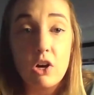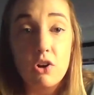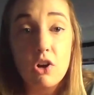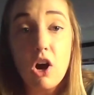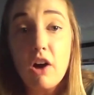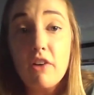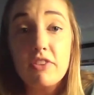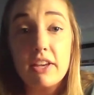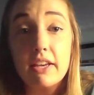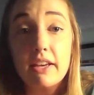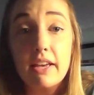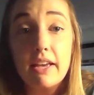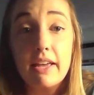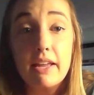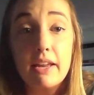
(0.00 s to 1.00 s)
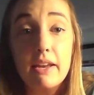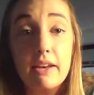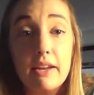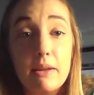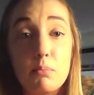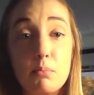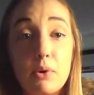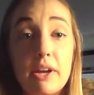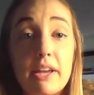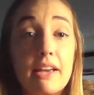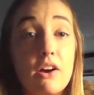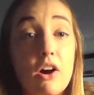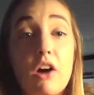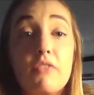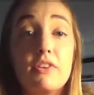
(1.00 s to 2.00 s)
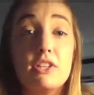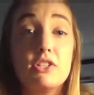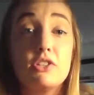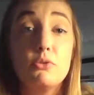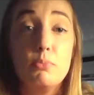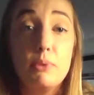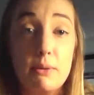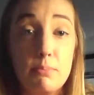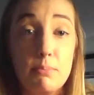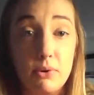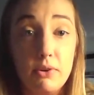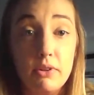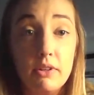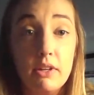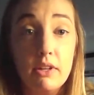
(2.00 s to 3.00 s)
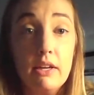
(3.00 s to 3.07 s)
coffee and bringing coffee to people.